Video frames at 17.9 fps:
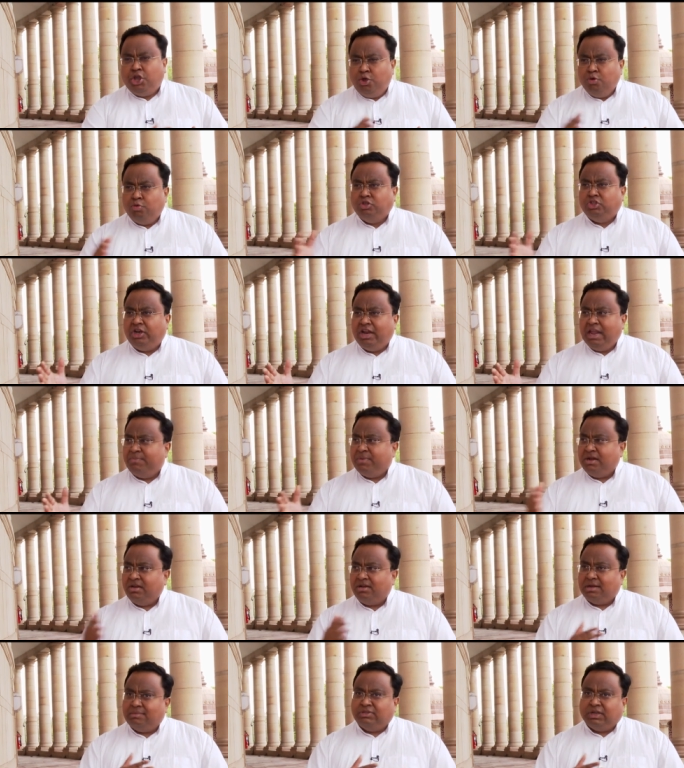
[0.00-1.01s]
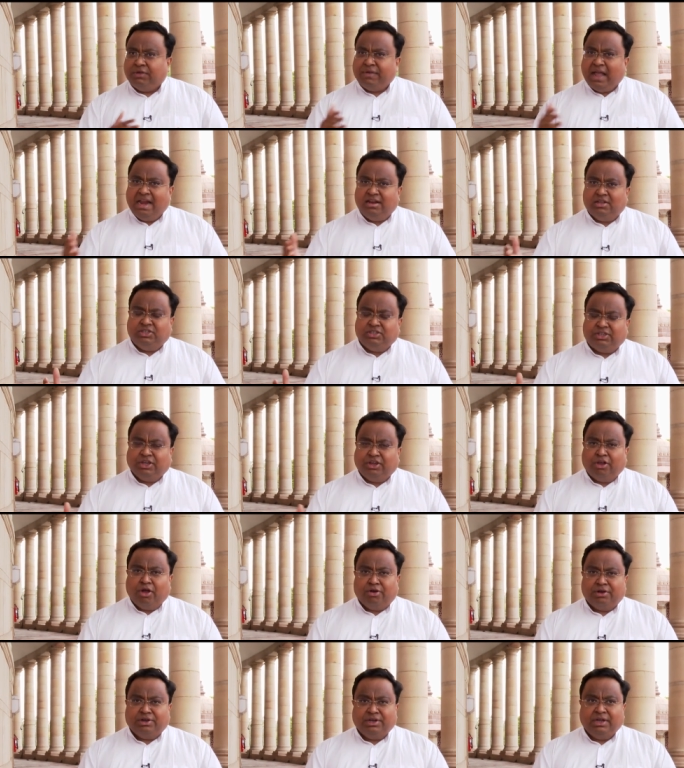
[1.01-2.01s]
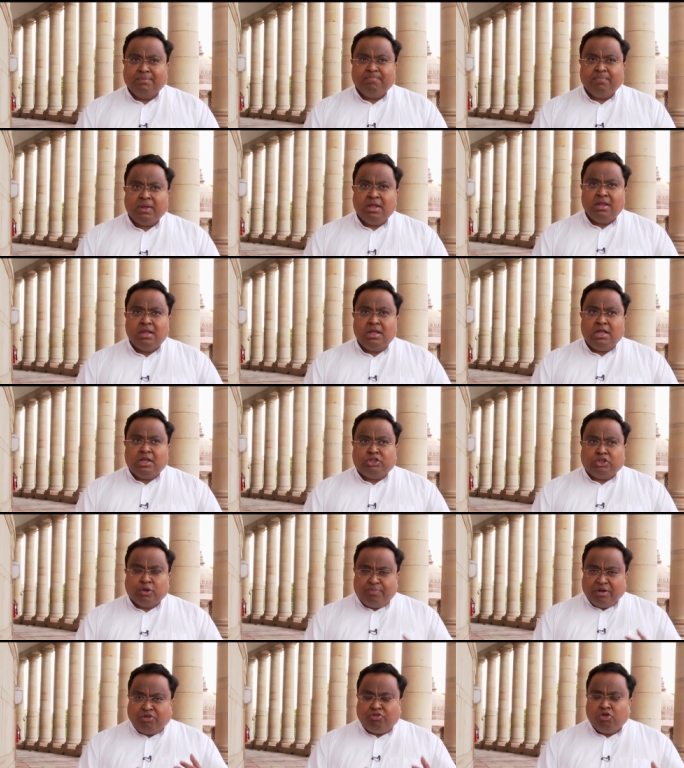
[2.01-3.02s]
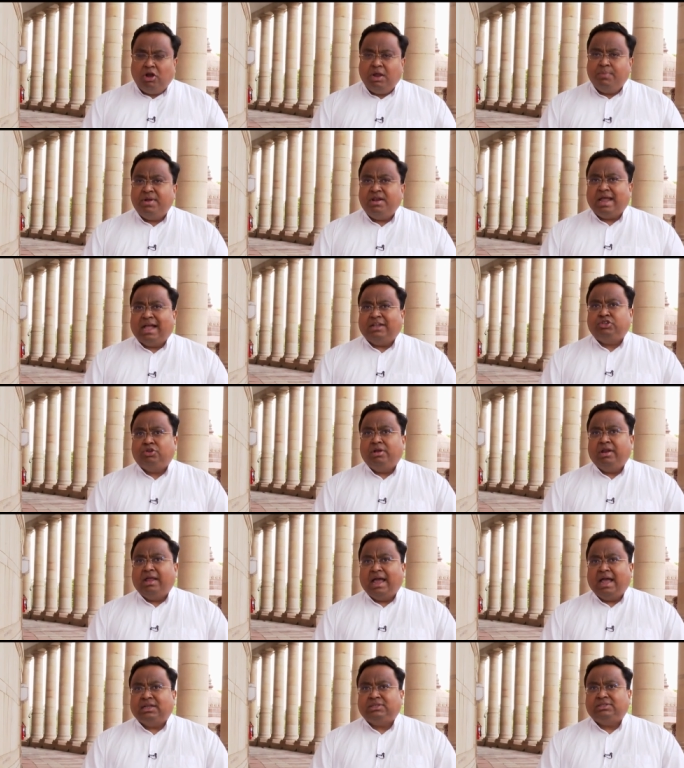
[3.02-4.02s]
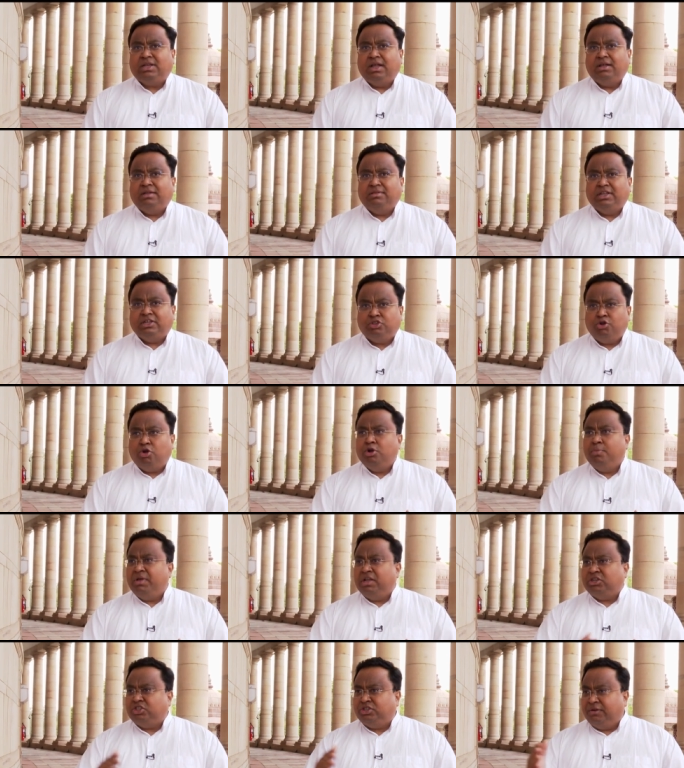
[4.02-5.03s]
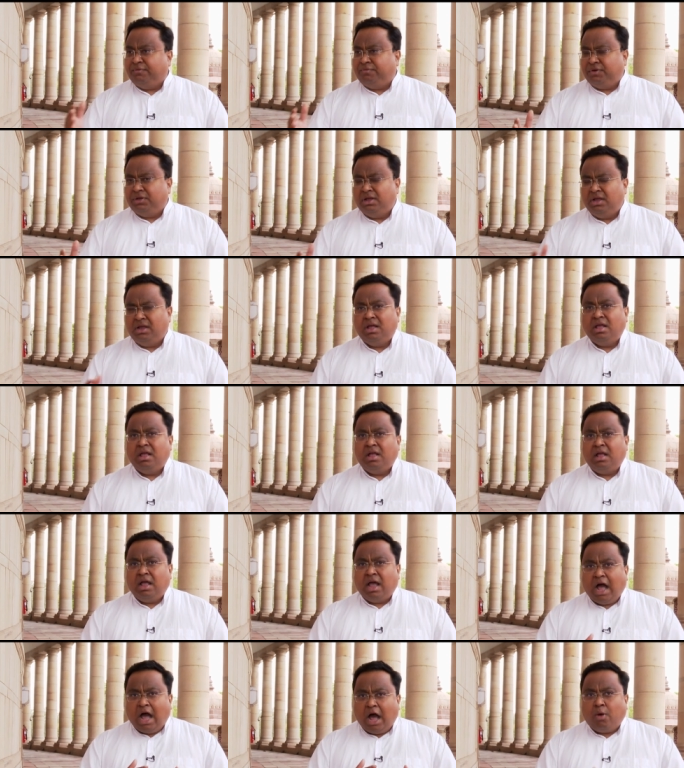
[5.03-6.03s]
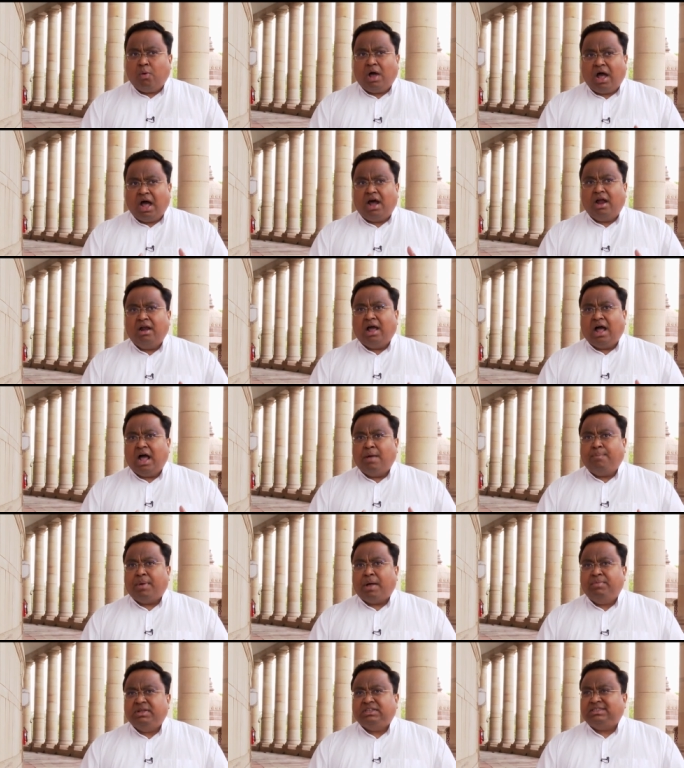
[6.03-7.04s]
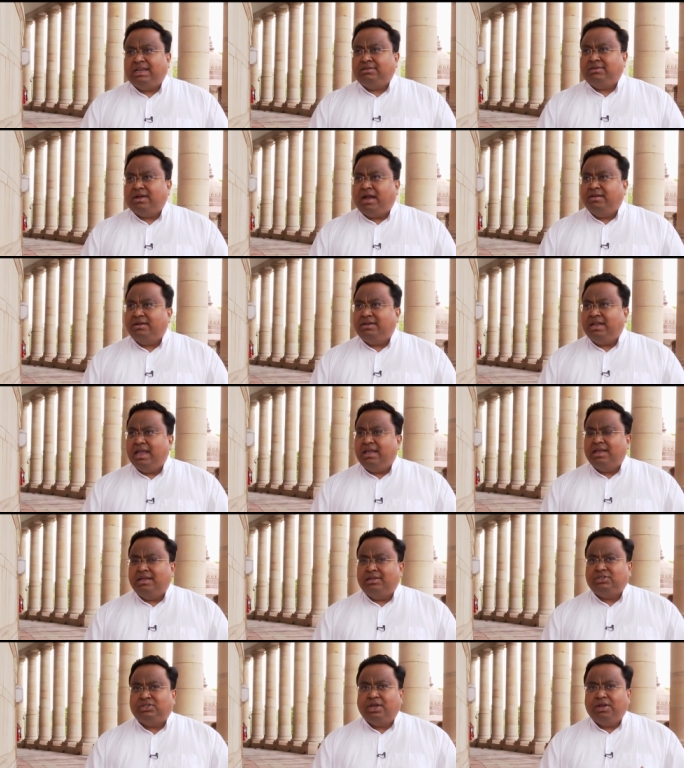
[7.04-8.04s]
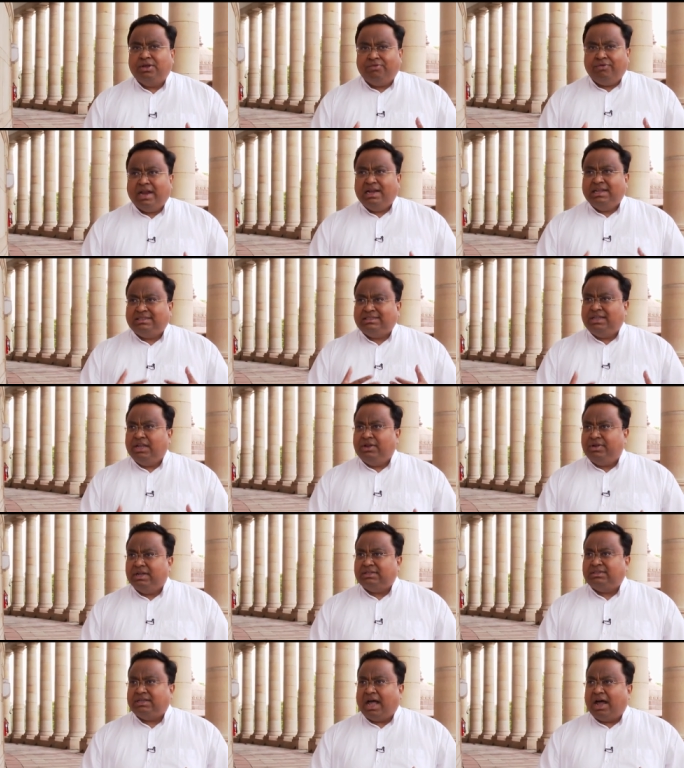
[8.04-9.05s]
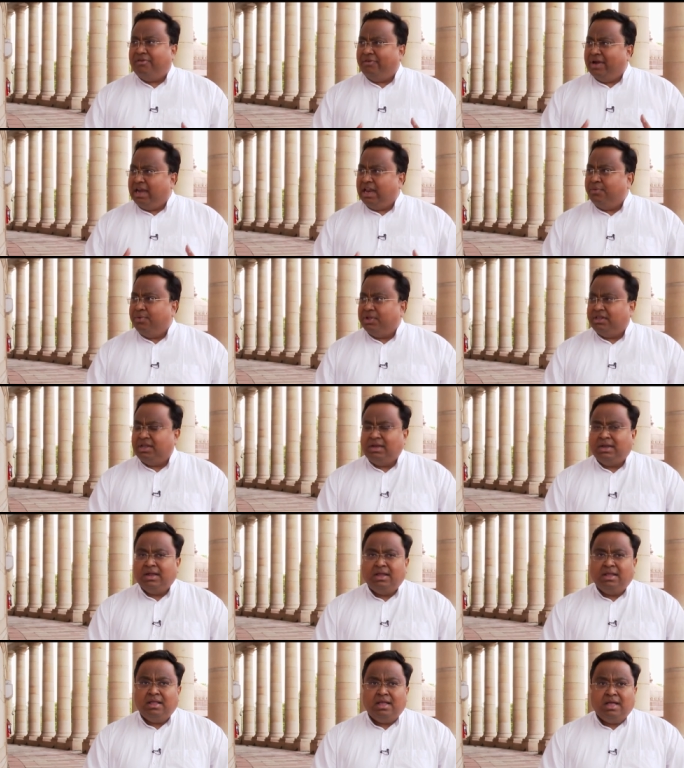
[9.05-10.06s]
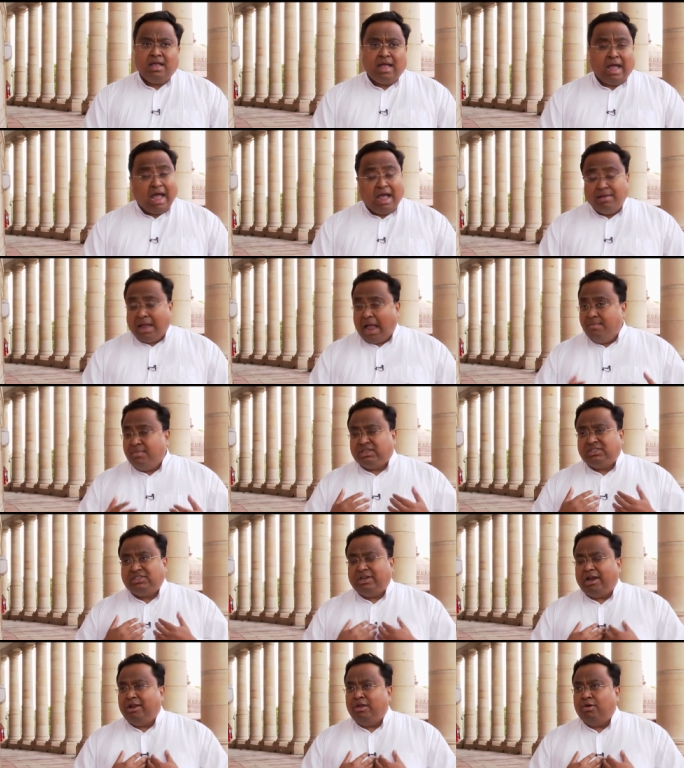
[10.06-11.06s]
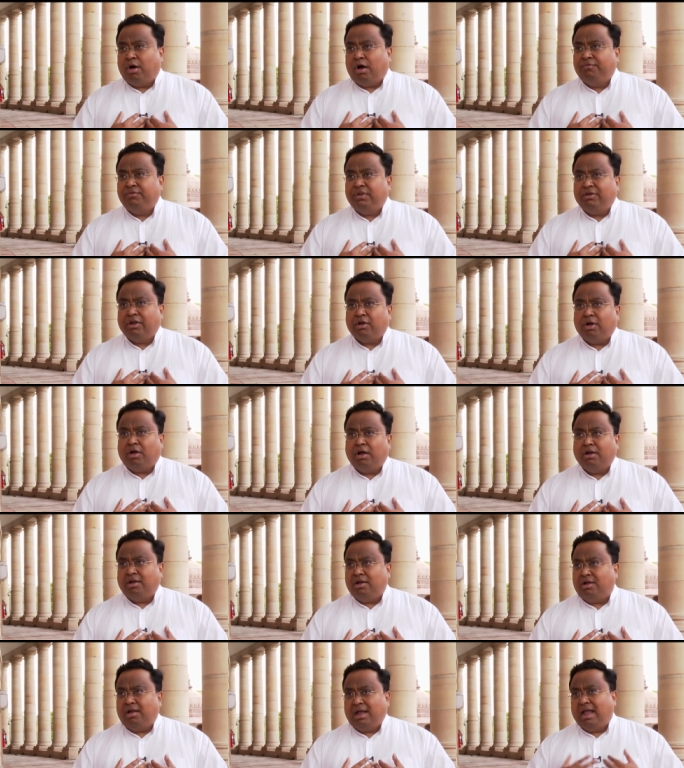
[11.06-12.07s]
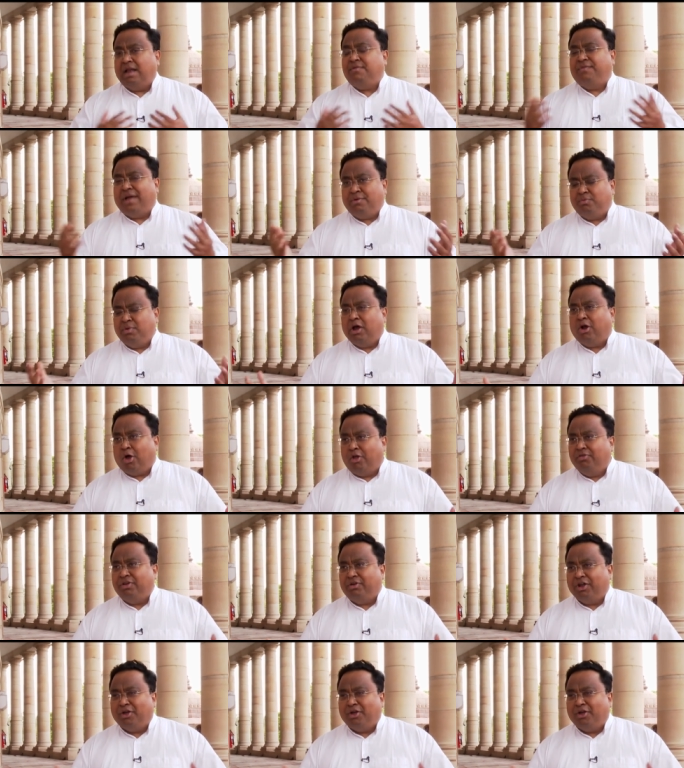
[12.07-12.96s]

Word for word: huge leap in terms of energy security. So petroleum and natural gas, there's going to be a shift. How are our public sector undertakings really serious, are ready with it? I, I must tell you off the record, in fact, we are on the